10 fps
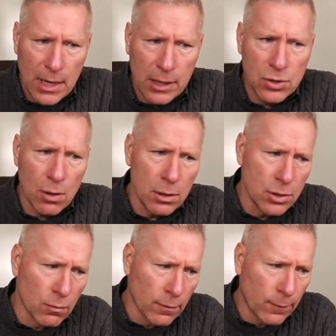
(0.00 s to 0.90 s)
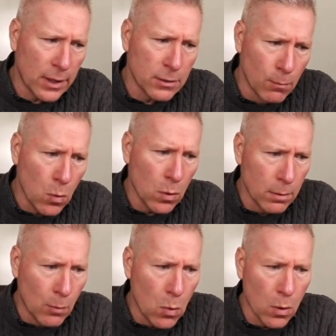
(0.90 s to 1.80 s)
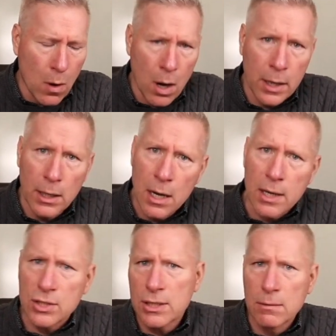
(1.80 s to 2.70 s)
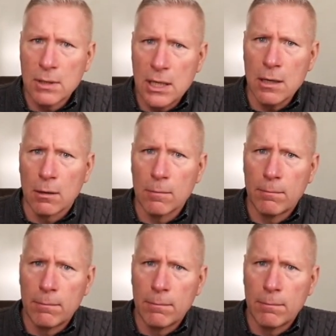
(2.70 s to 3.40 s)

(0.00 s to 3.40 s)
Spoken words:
I started to reflect more and more on us here,